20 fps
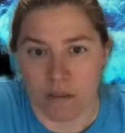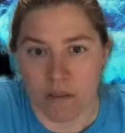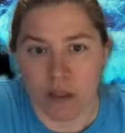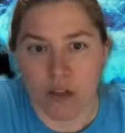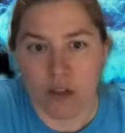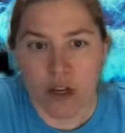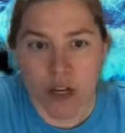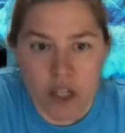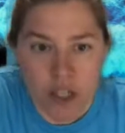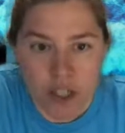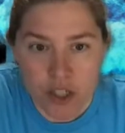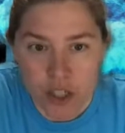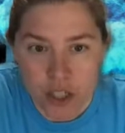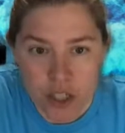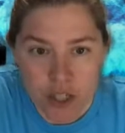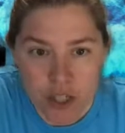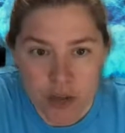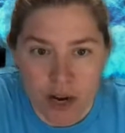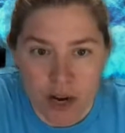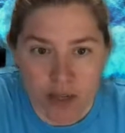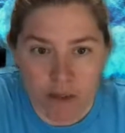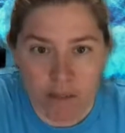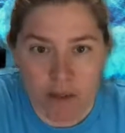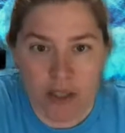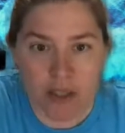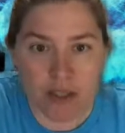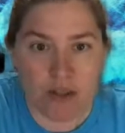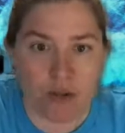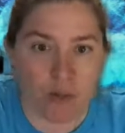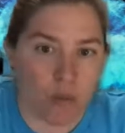Christian
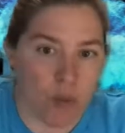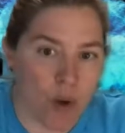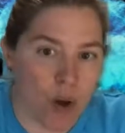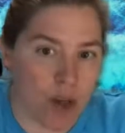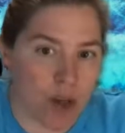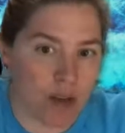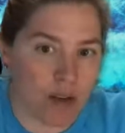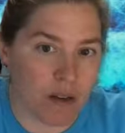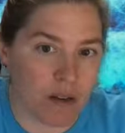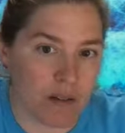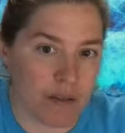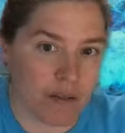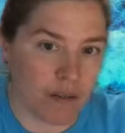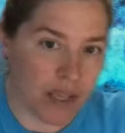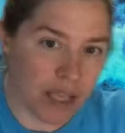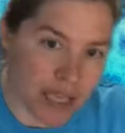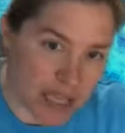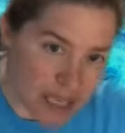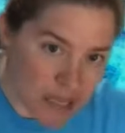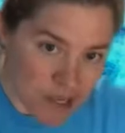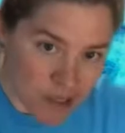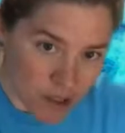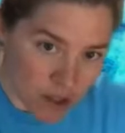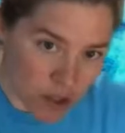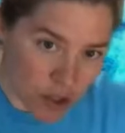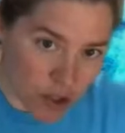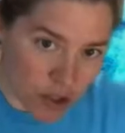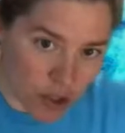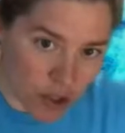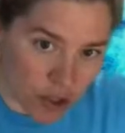recommends one of
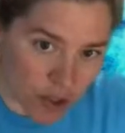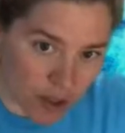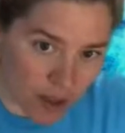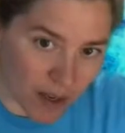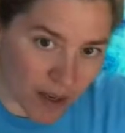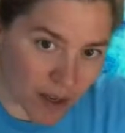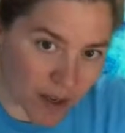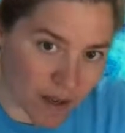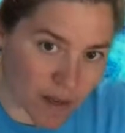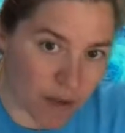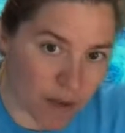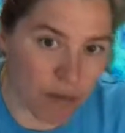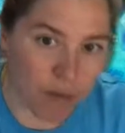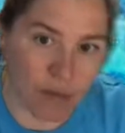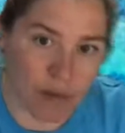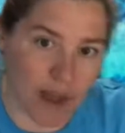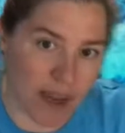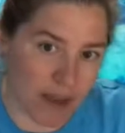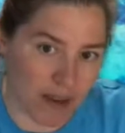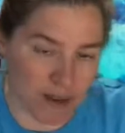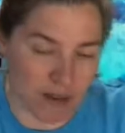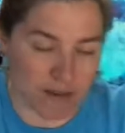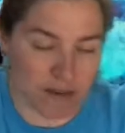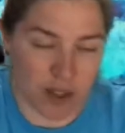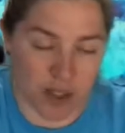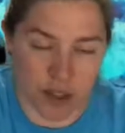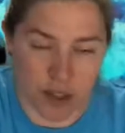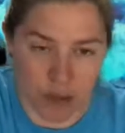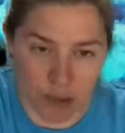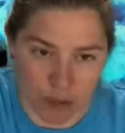each and liking
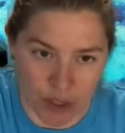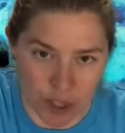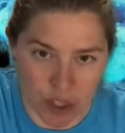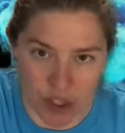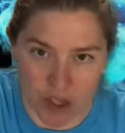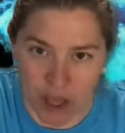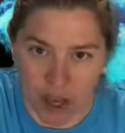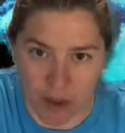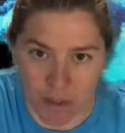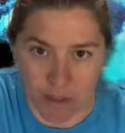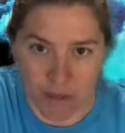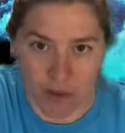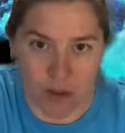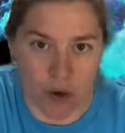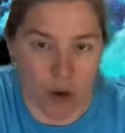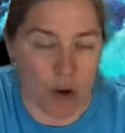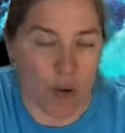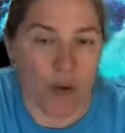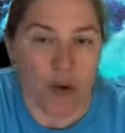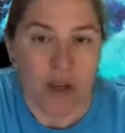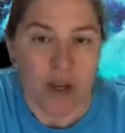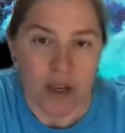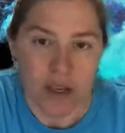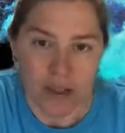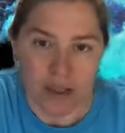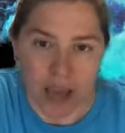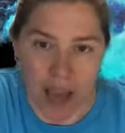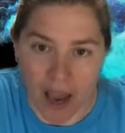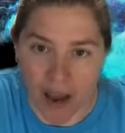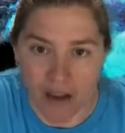to switch them. So
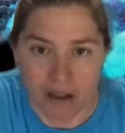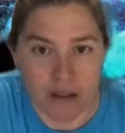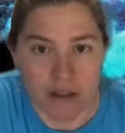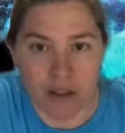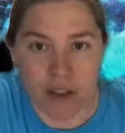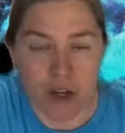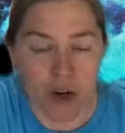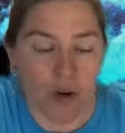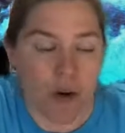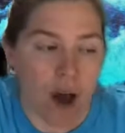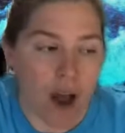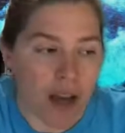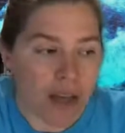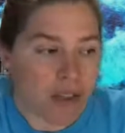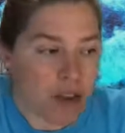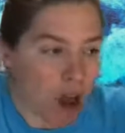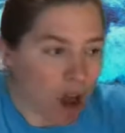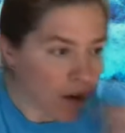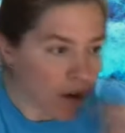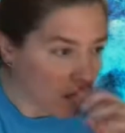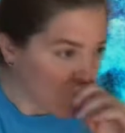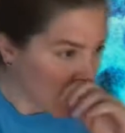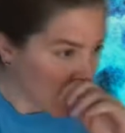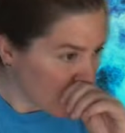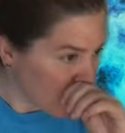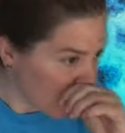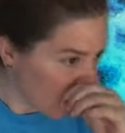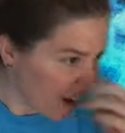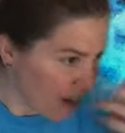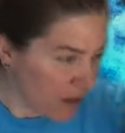yeah, I talk
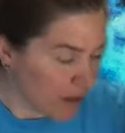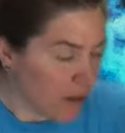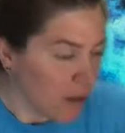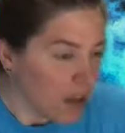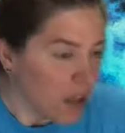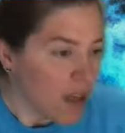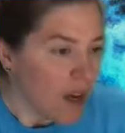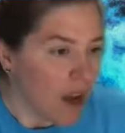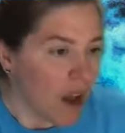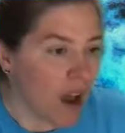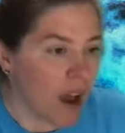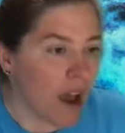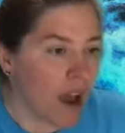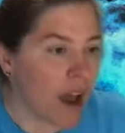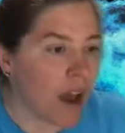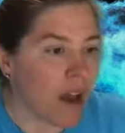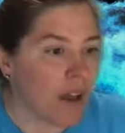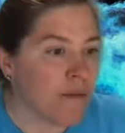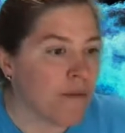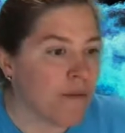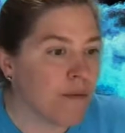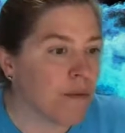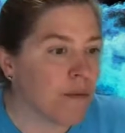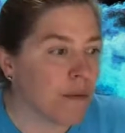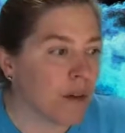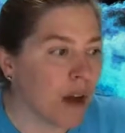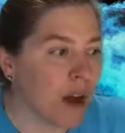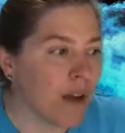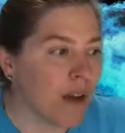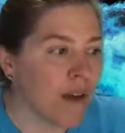about that.
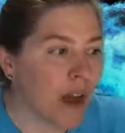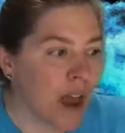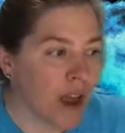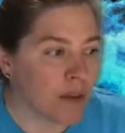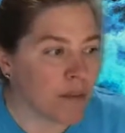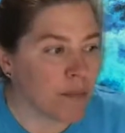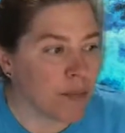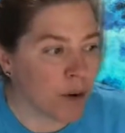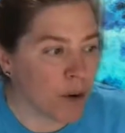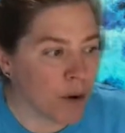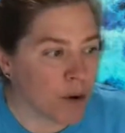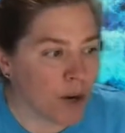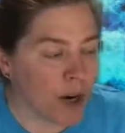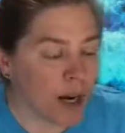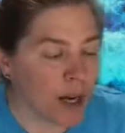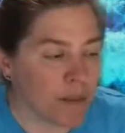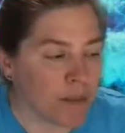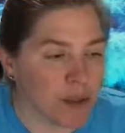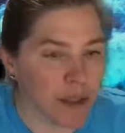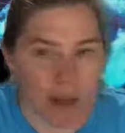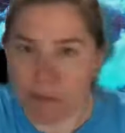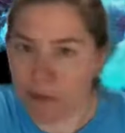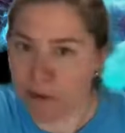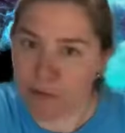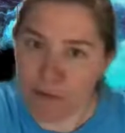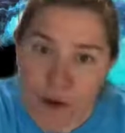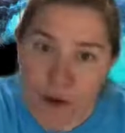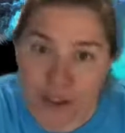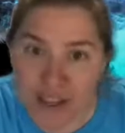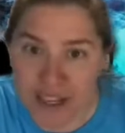I've had programs like
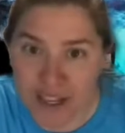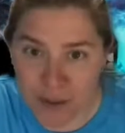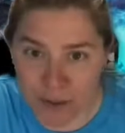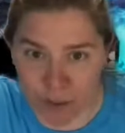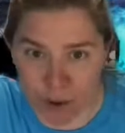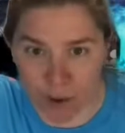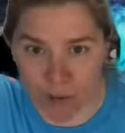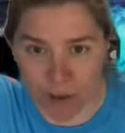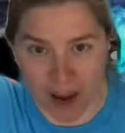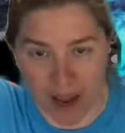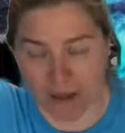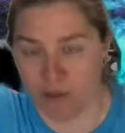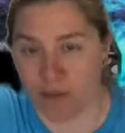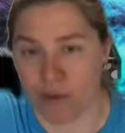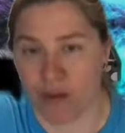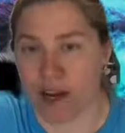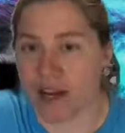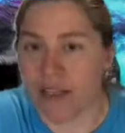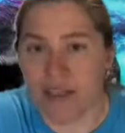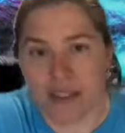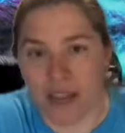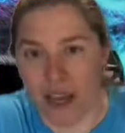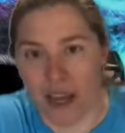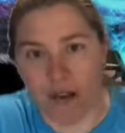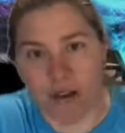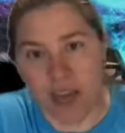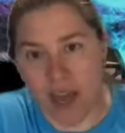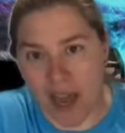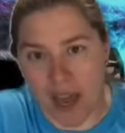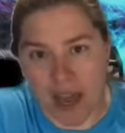before these were around where I'd say,
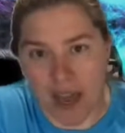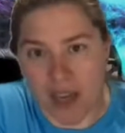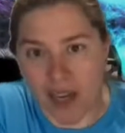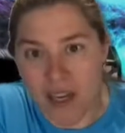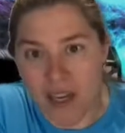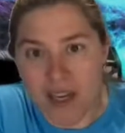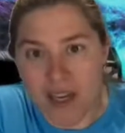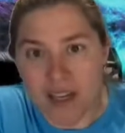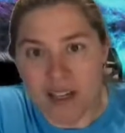okay,